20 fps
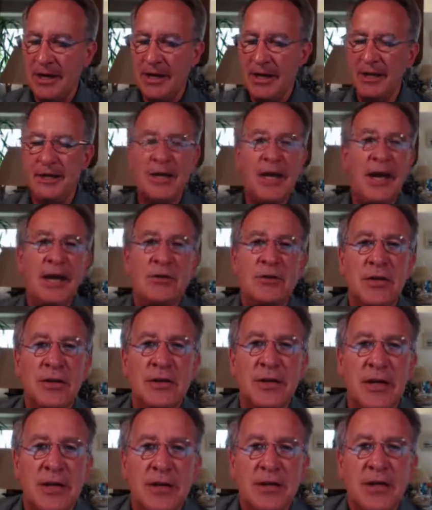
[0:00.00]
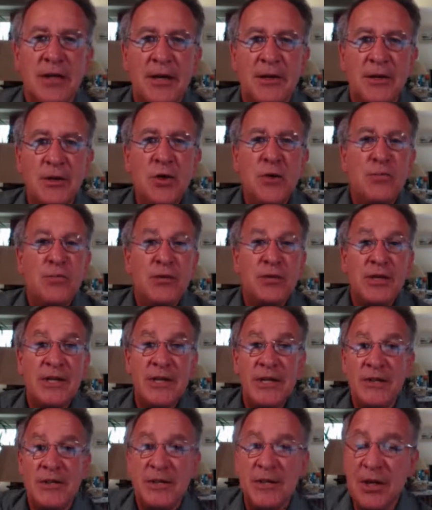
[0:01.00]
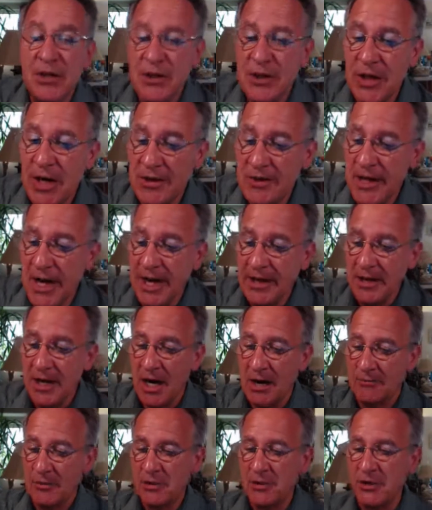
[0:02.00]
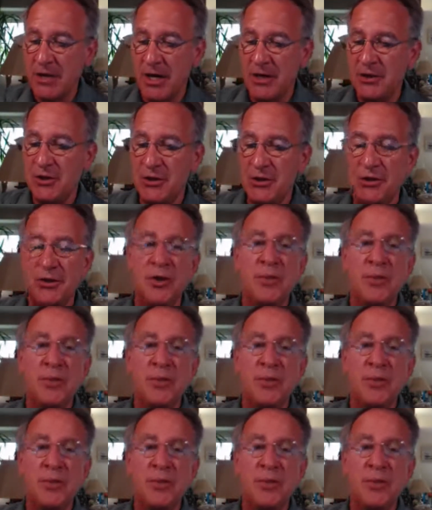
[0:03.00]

And Caitlin, can you please initiate that conversation?